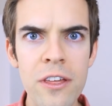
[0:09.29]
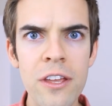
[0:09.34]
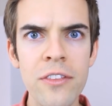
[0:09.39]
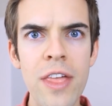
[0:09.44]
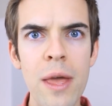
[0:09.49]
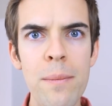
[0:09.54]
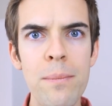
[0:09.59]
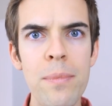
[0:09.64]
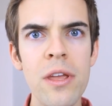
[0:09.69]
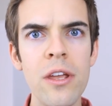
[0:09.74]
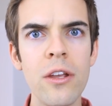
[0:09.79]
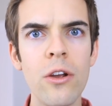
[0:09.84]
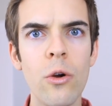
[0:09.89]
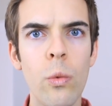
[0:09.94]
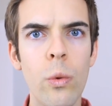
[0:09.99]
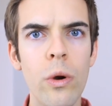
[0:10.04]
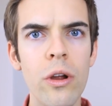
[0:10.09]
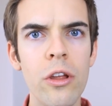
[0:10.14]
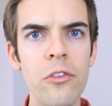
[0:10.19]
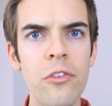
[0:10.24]
think that being a
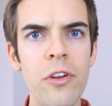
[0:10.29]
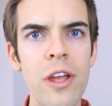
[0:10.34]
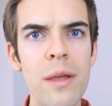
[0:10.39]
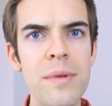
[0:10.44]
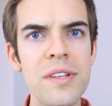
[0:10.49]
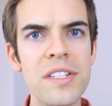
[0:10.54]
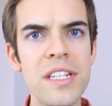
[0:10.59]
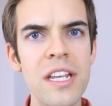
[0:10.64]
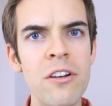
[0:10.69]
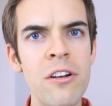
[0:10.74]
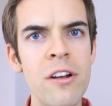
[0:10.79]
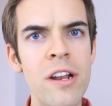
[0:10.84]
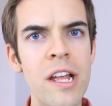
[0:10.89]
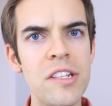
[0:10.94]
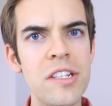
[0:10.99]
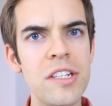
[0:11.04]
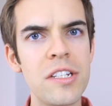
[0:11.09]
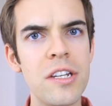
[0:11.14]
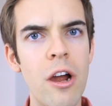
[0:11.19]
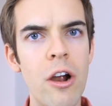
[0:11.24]
world-famous
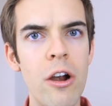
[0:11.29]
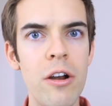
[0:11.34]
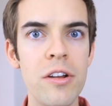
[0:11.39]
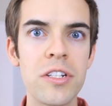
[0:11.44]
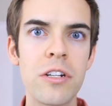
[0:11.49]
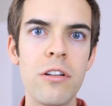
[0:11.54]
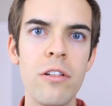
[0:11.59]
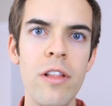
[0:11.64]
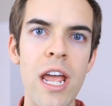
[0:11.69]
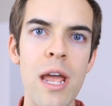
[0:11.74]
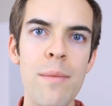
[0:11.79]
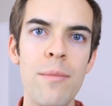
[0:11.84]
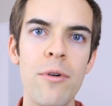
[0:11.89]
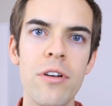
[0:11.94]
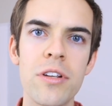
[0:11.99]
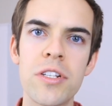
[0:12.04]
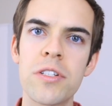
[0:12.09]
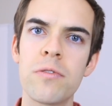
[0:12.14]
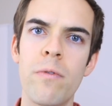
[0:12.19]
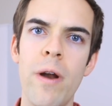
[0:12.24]
internet star is
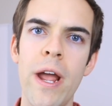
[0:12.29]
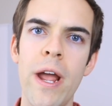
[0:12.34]
glamorous,